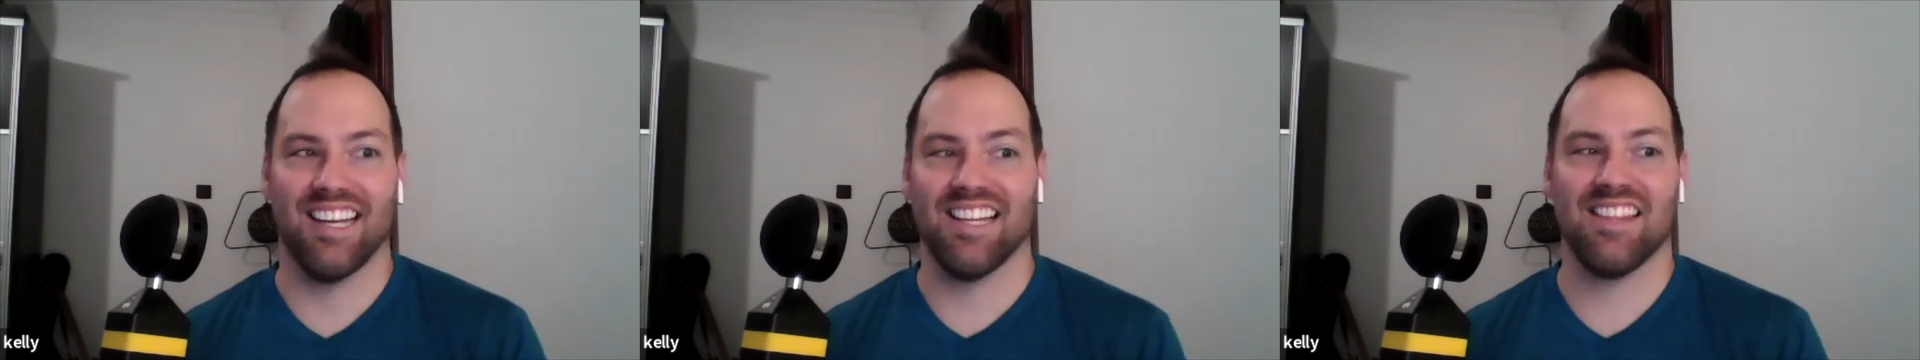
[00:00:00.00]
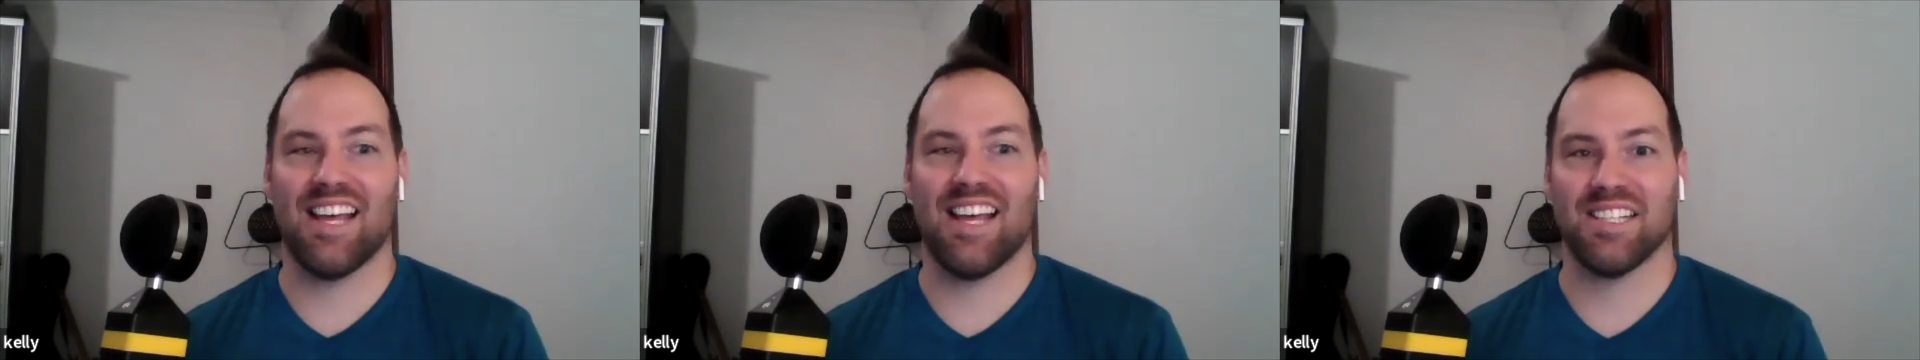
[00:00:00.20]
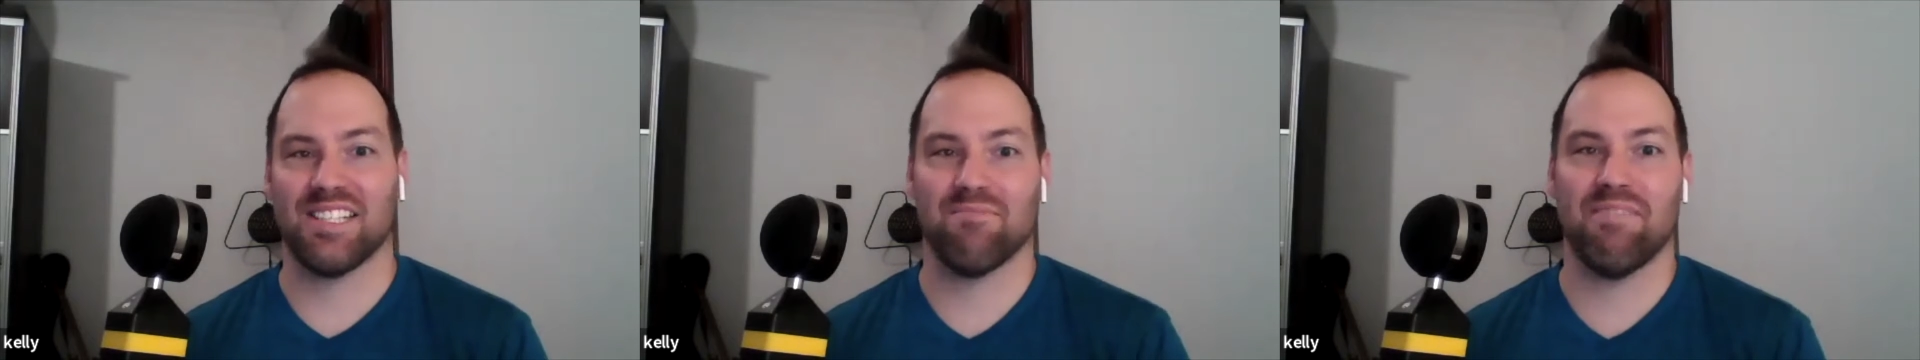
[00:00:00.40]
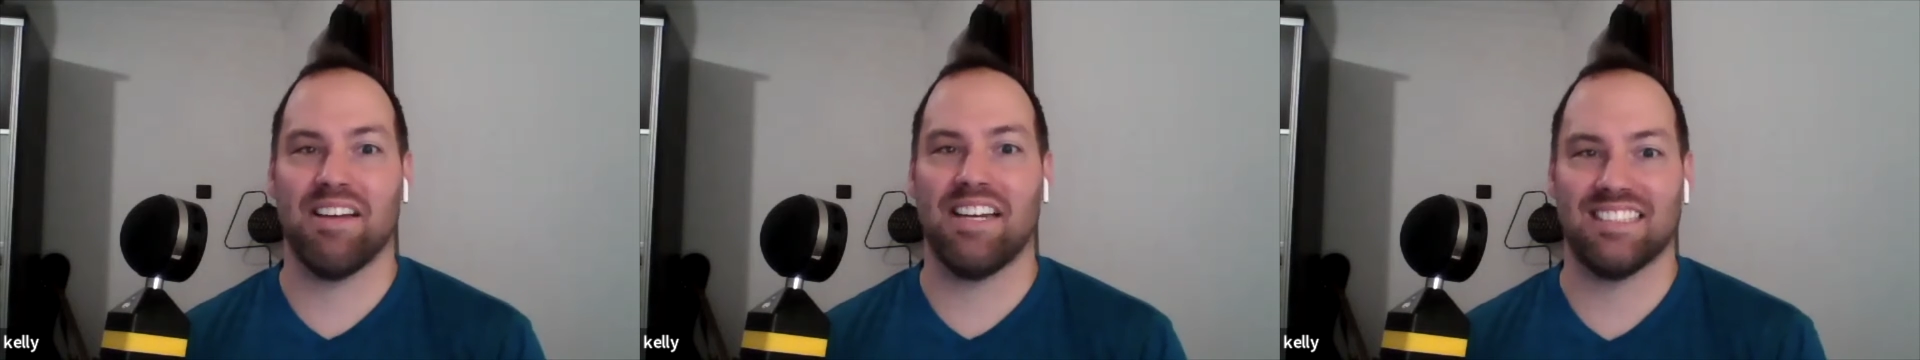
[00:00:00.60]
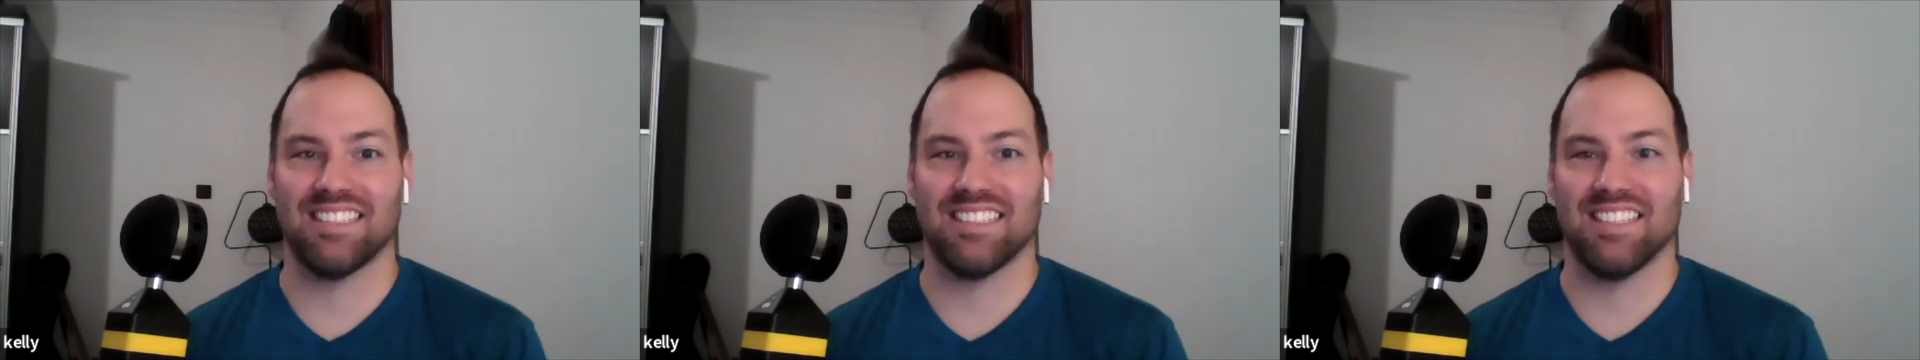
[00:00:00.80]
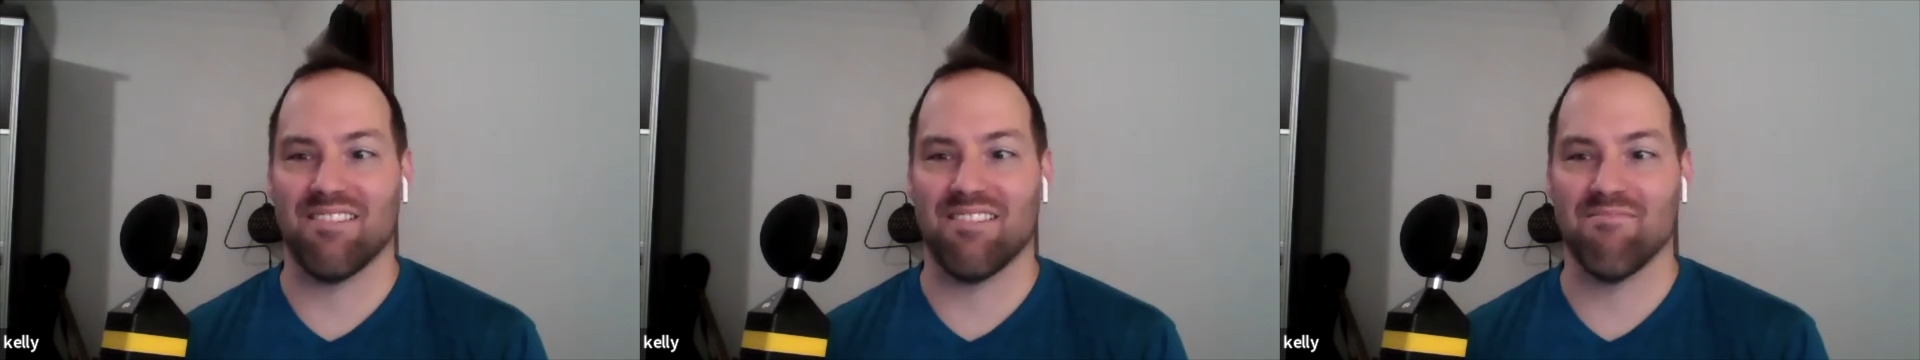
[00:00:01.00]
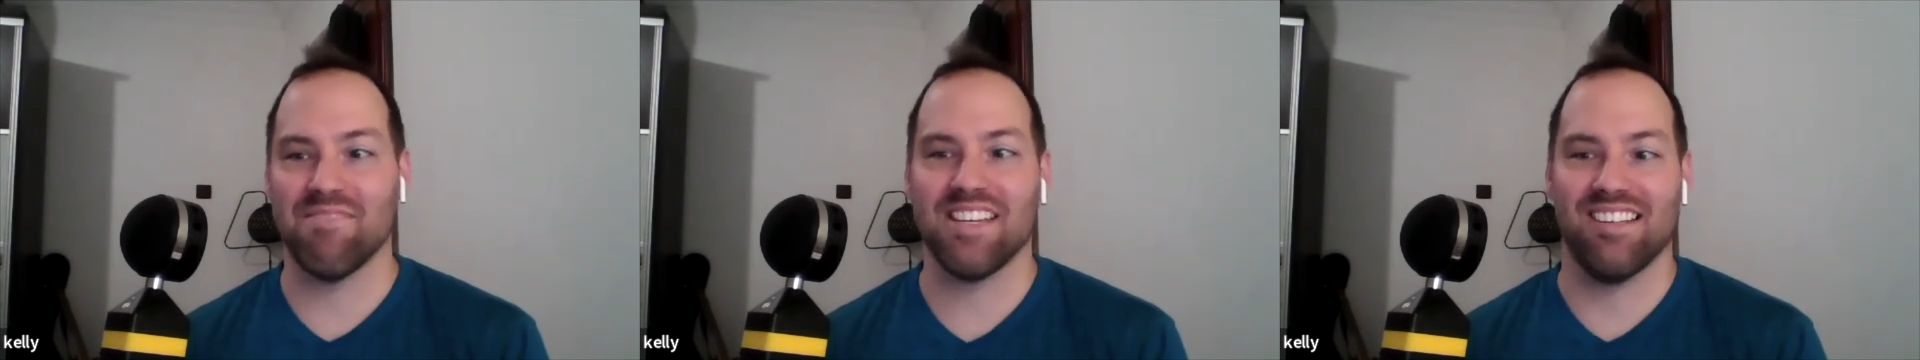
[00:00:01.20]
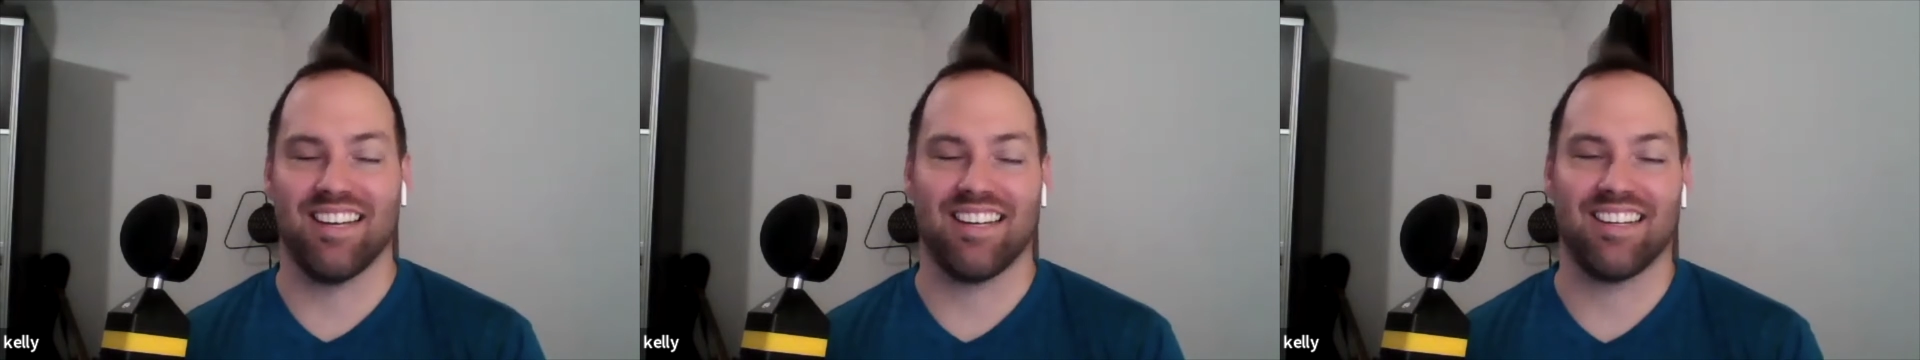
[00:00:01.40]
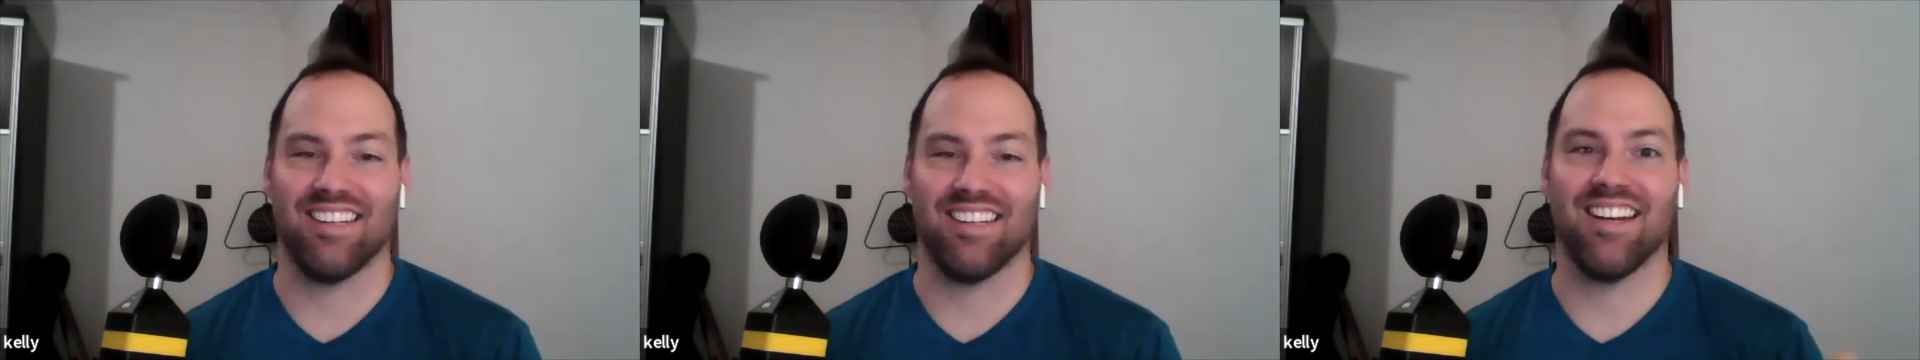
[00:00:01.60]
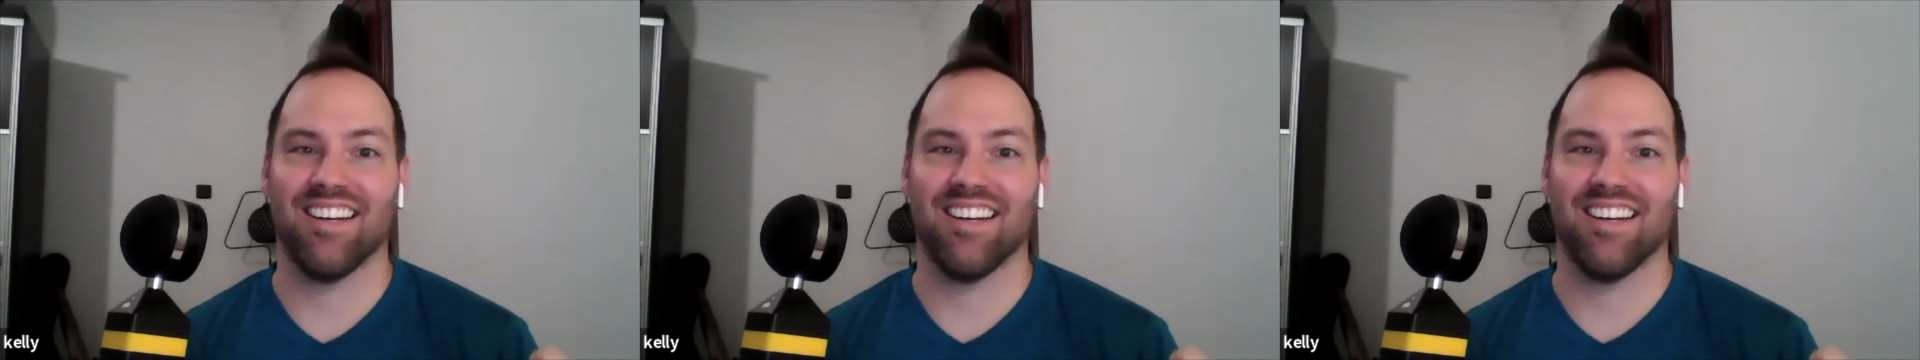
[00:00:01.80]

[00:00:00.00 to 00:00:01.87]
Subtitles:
in that space is going to be like an